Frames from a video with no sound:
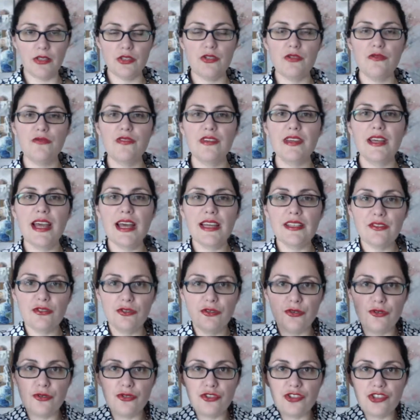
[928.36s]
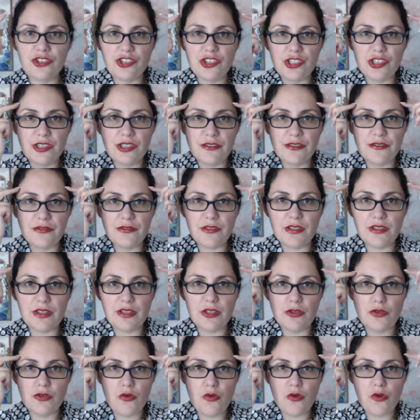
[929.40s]
You've got to shift
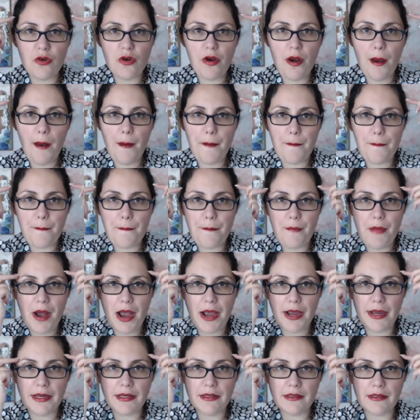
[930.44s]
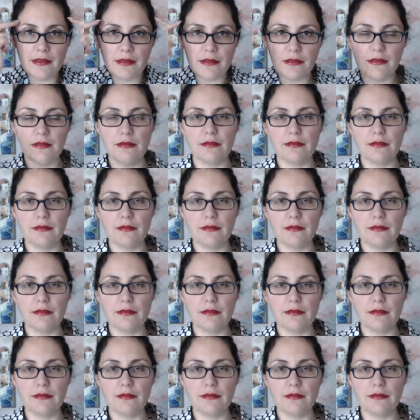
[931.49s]
your mind.